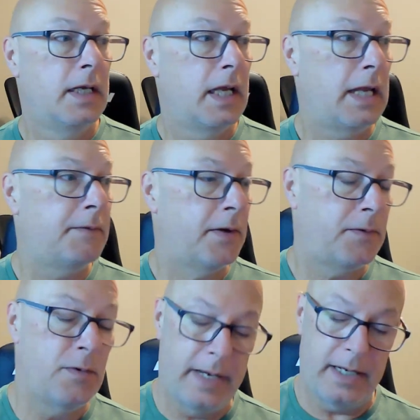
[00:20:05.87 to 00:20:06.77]
If
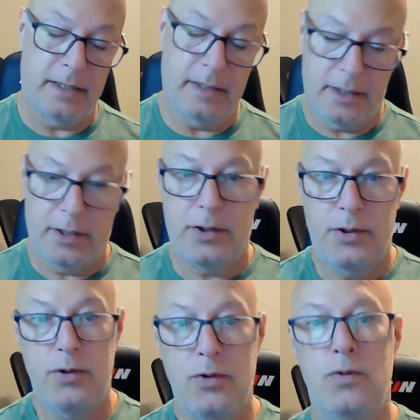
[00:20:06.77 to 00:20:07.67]
you make a
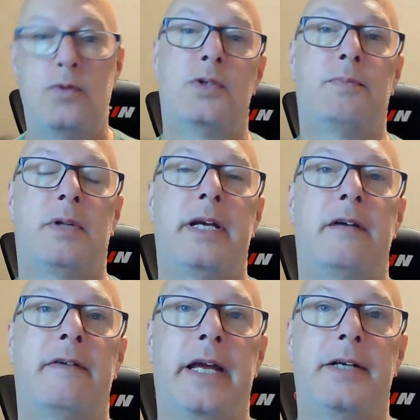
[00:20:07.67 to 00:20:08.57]
huge plate
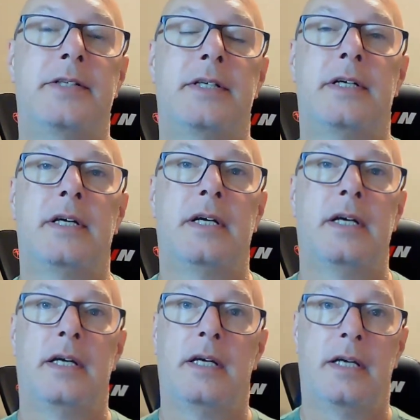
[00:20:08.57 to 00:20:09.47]
of eggs
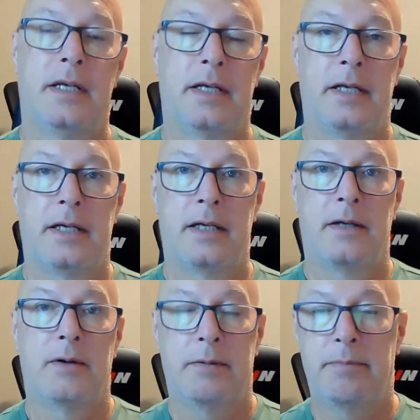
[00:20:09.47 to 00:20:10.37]

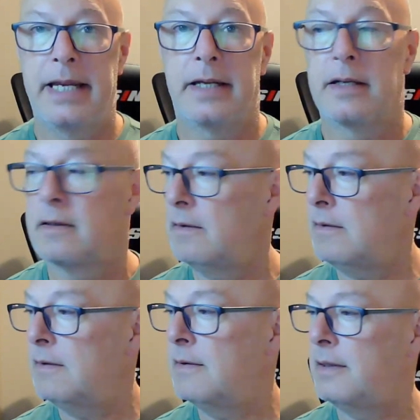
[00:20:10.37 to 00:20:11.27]
and bacon,
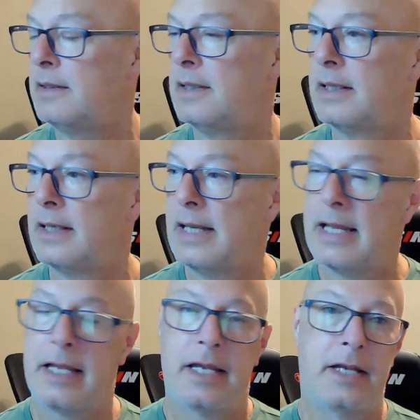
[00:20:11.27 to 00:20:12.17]
and
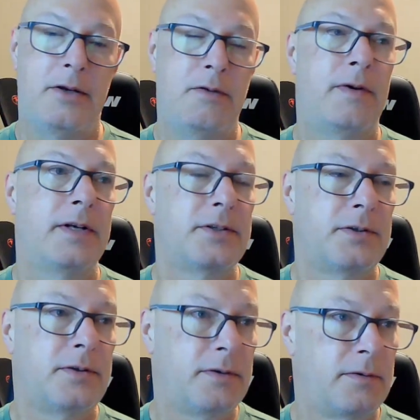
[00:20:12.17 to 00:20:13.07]
you
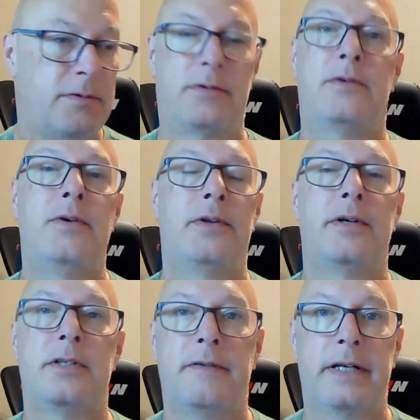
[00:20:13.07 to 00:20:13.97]
finish
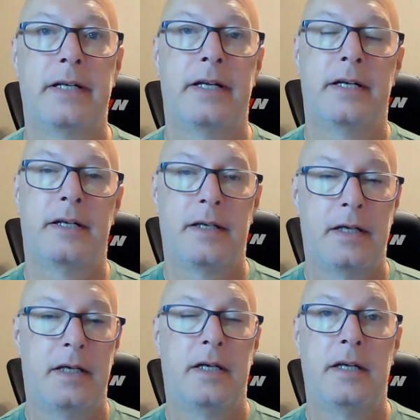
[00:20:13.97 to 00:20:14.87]
2/3 of it, and
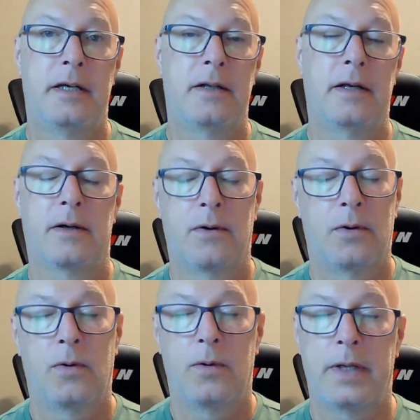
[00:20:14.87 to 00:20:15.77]
you're like,
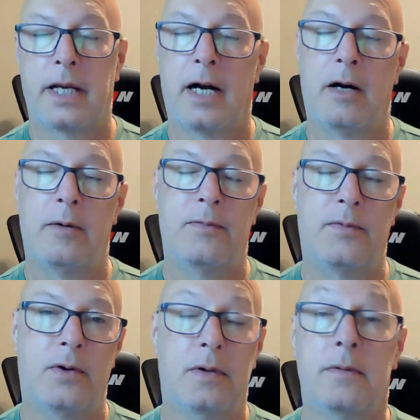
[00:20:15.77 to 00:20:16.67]
holy cow, I'm
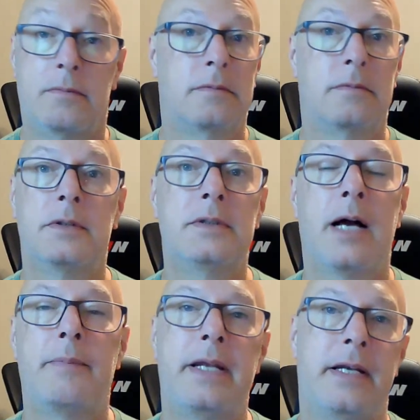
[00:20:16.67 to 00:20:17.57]
full,
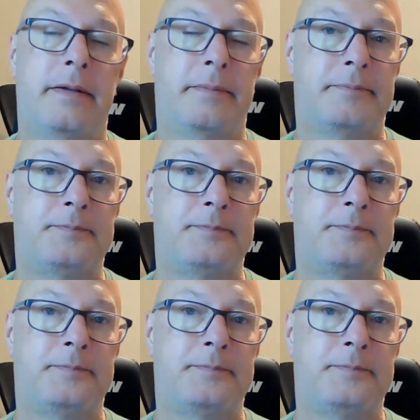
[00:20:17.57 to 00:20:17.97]
stop eating.